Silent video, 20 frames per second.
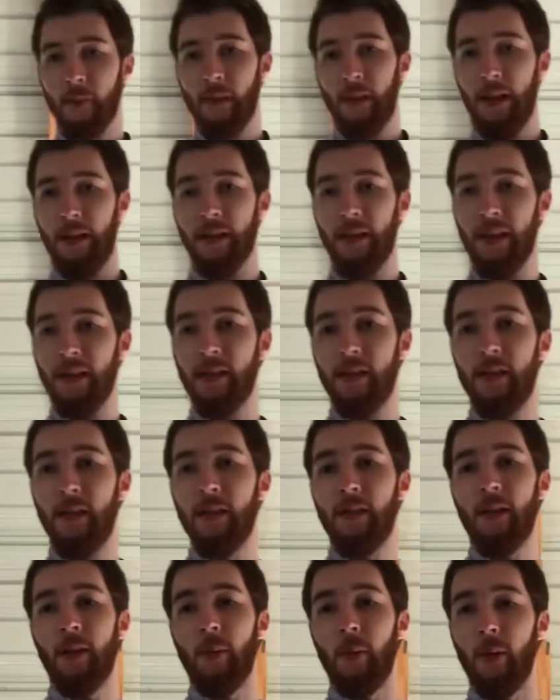I tested
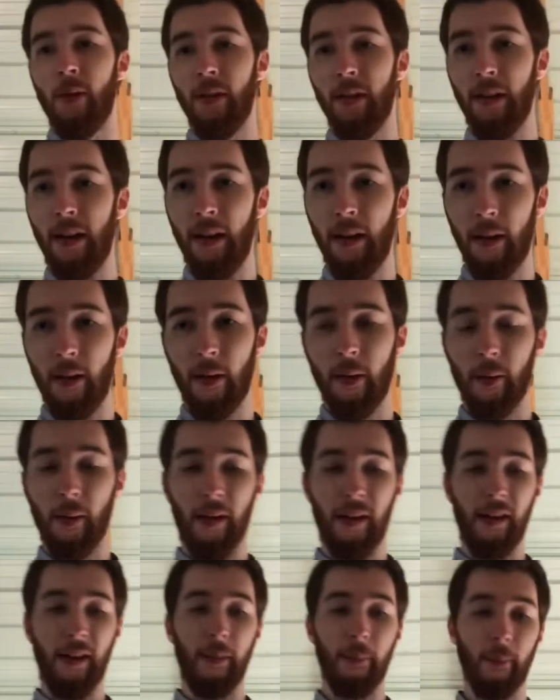this on one can
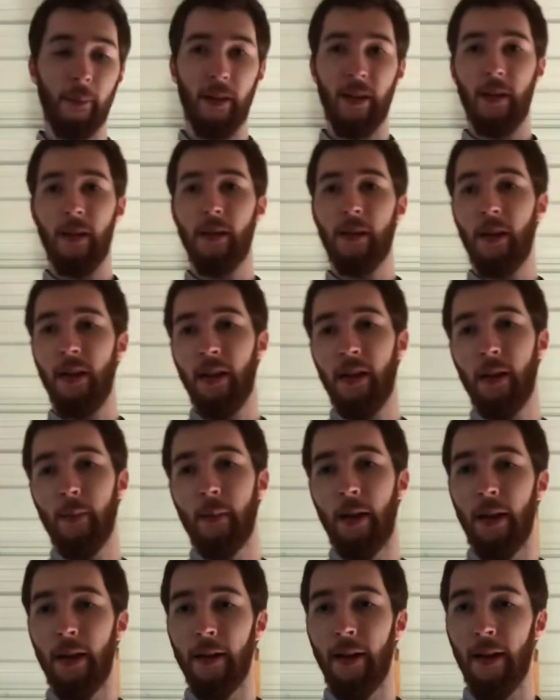already, and it's going to come
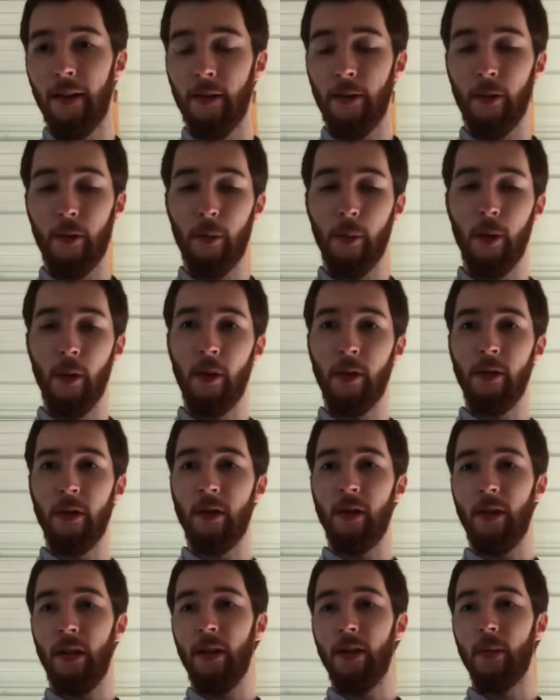out nice and smooth. It
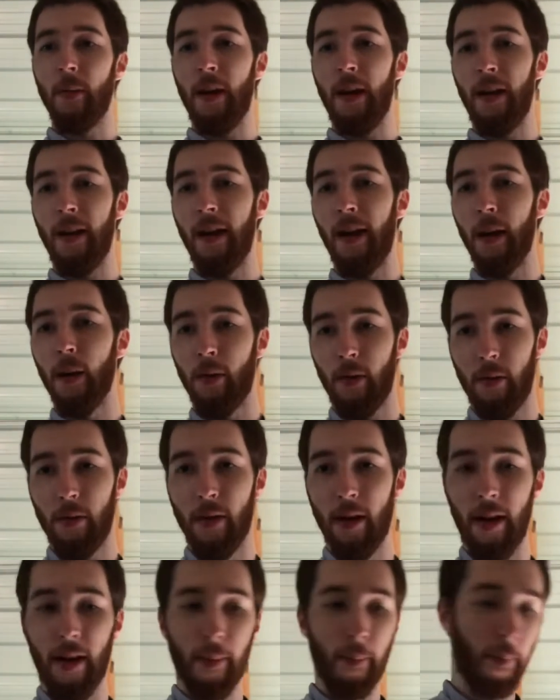just needs about an hour to
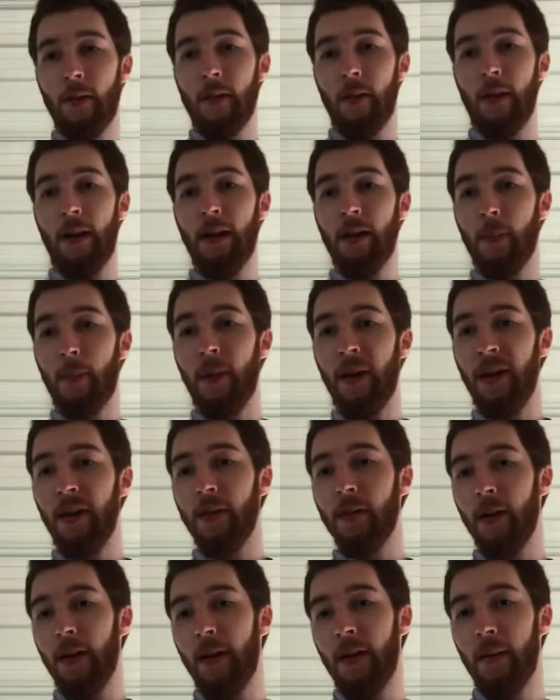dry. So I got the putty
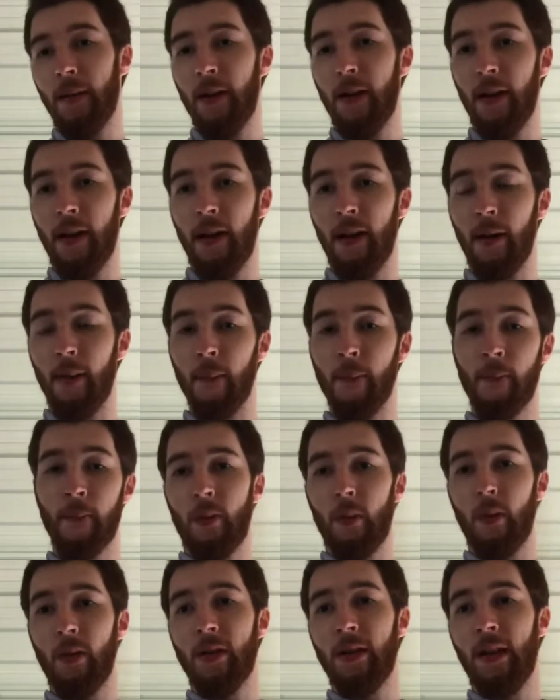drying right now.
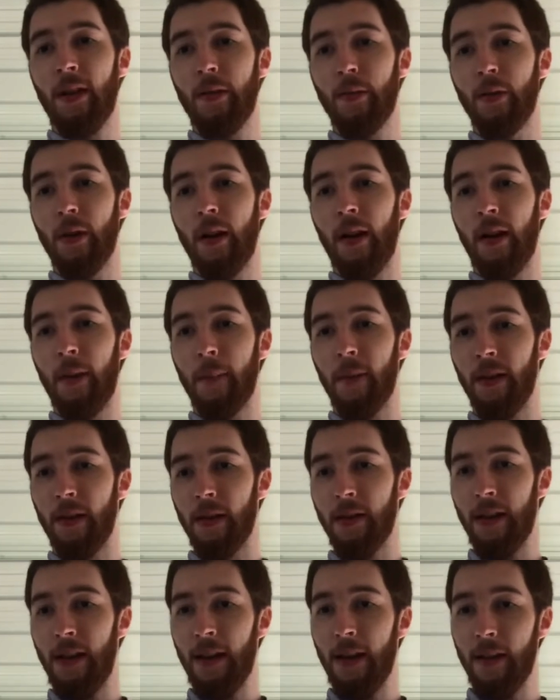Once that's dry, I'm going to
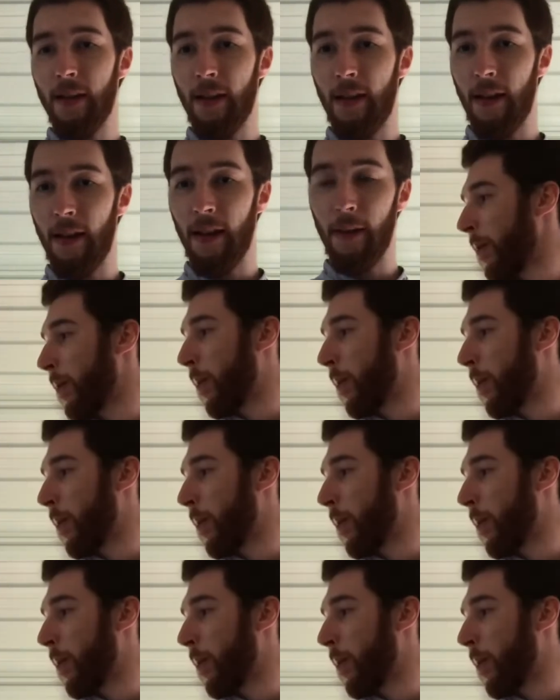sand that.